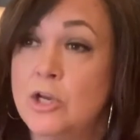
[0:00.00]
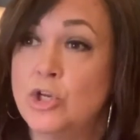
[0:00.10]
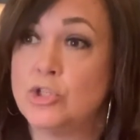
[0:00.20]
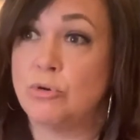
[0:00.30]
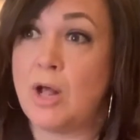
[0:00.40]

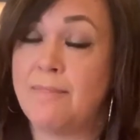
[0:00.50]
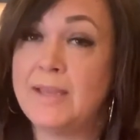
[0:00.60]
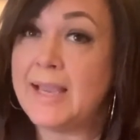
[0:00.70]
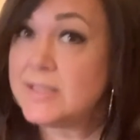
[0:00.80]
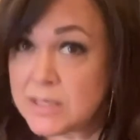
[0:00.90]
So not the
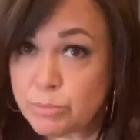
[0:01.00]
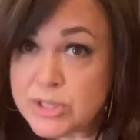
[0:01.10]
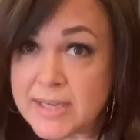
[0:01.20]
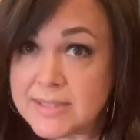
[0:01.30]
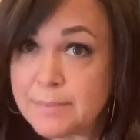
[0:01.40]

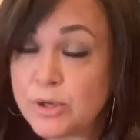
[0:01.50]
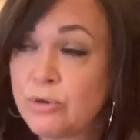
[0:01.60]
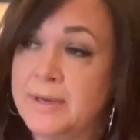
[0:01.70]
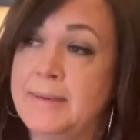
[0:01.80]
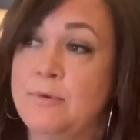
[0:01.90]
18% table
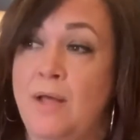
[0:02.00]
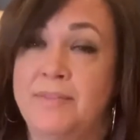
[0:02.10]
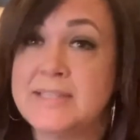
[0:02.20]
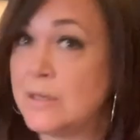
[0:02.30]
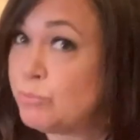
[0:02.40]
cream, not
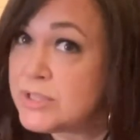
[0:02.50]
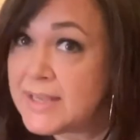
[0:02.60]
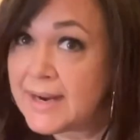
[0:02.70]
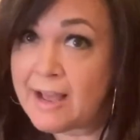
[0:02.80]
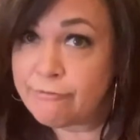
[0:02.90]
the
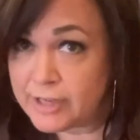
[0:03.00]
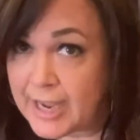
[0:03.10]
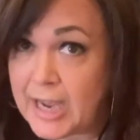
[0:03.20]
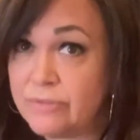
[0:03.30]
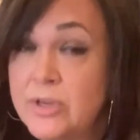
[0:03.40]
10% half and
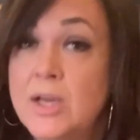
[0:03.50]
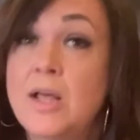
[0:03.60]
half.